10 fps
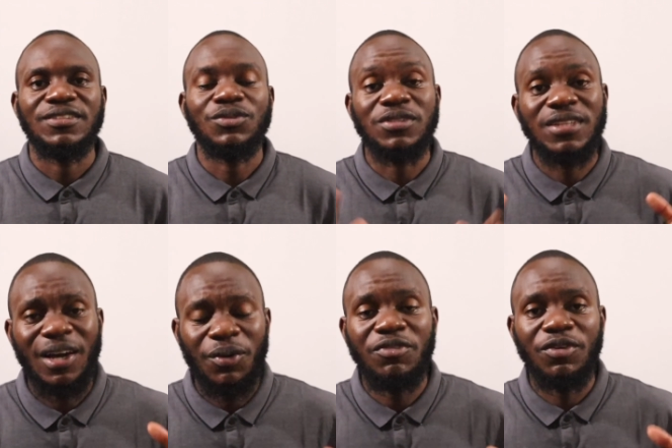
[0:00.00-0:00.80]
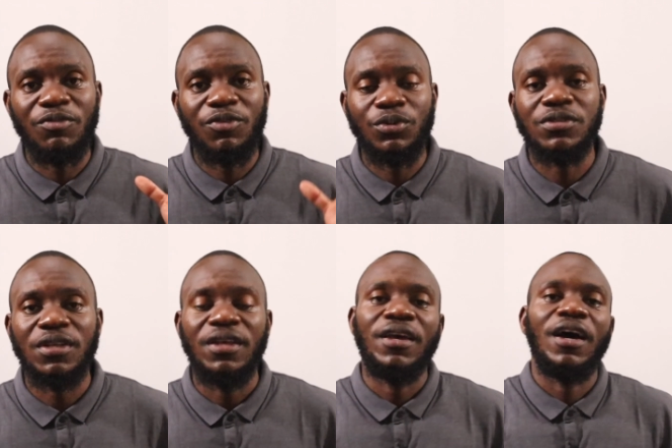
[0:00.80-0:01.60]
So stay away from fruits
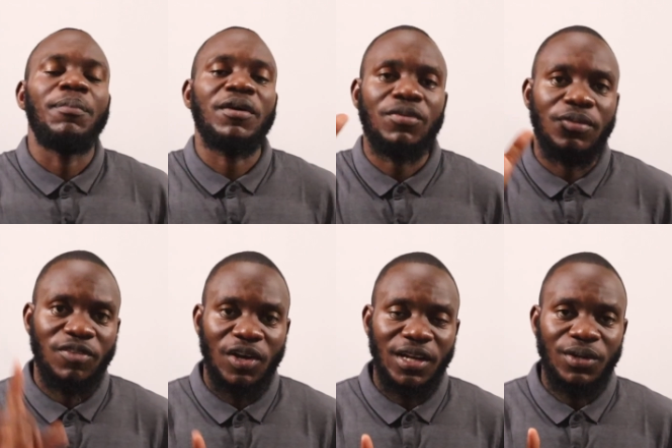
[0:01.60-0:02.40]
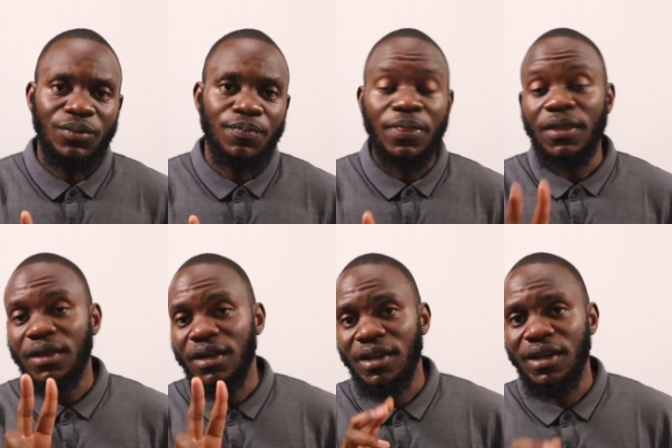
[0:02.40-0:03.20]
apart from avocado
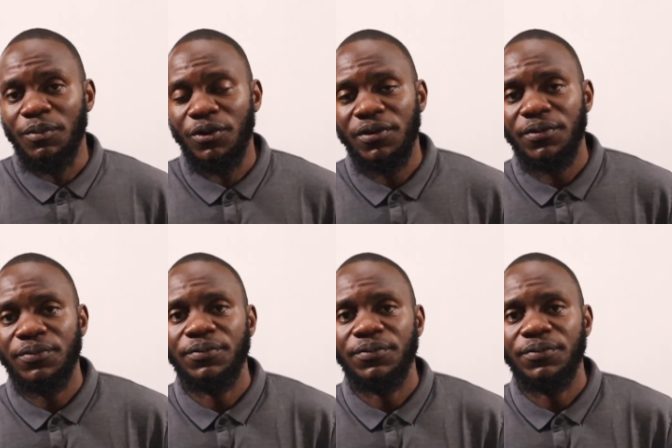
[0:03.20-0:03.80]
and lemon.